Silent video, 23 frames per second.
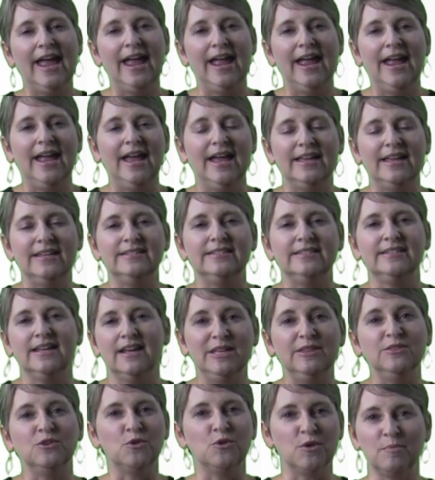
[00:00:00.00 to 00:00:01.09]
and
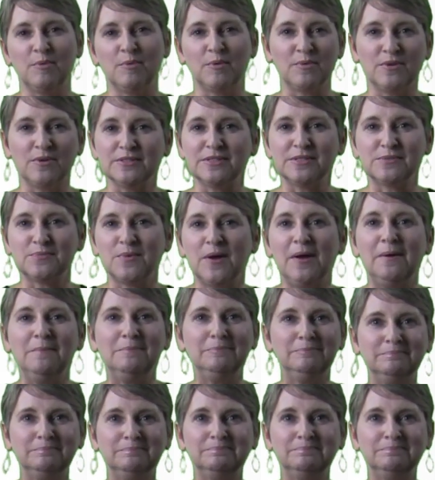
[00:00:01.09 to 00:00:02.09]
in the corporate world as well.